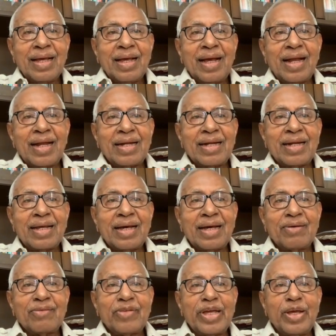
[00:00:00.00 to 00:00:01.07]
And
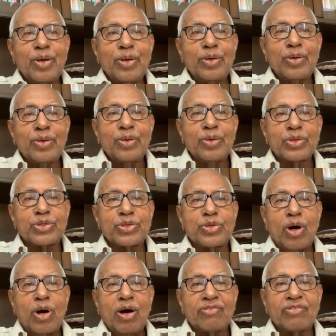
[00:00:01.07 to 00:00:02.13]
we used
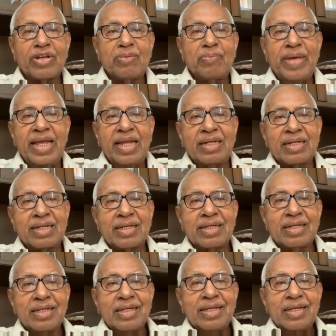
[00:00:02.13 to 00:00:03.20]
to often meet
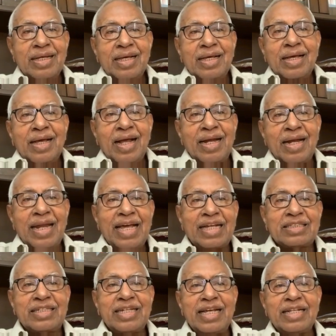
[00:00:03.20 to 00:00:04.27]
and
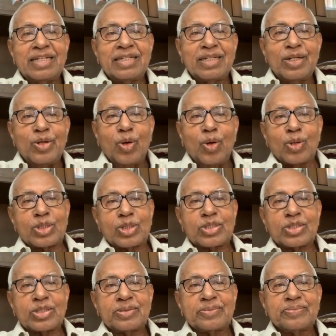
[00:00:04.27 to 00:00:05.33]
exchange
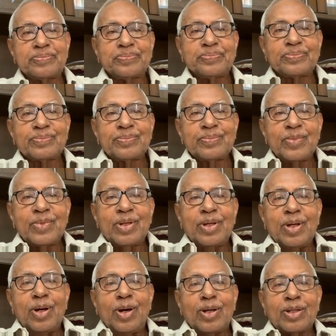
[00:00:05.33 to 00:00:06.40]
notes
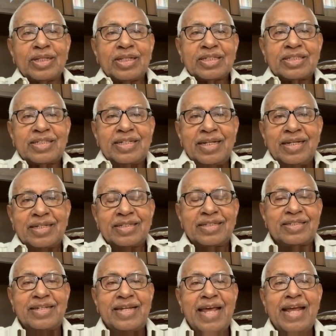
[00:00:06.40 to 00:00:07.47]
on the
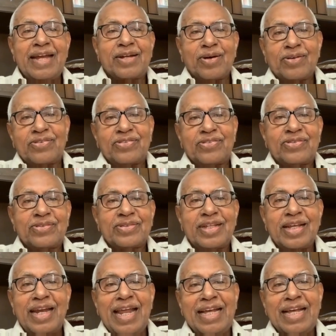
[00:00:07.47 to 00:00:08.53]
state of
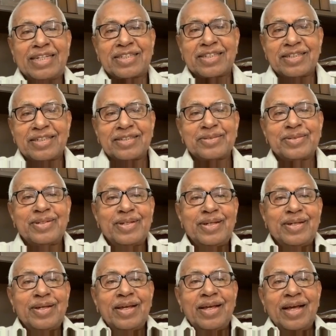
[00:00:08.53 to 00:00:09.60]
the nation
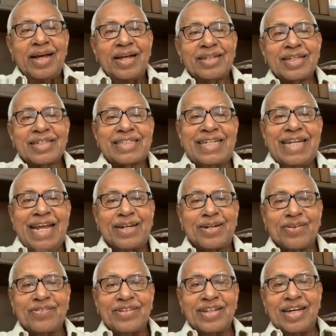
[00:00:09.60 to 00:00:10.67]
and the state
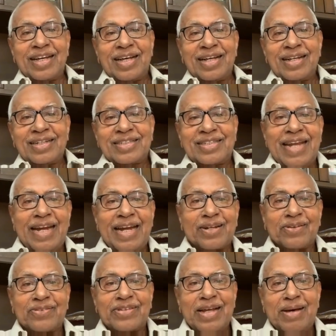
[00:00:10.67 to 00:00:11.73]
of
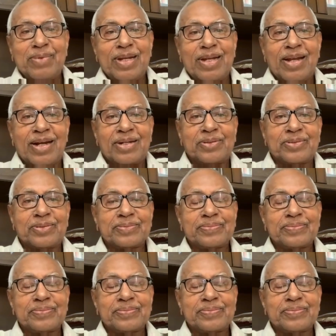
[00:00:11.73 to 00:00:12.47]
Tamil Nadu.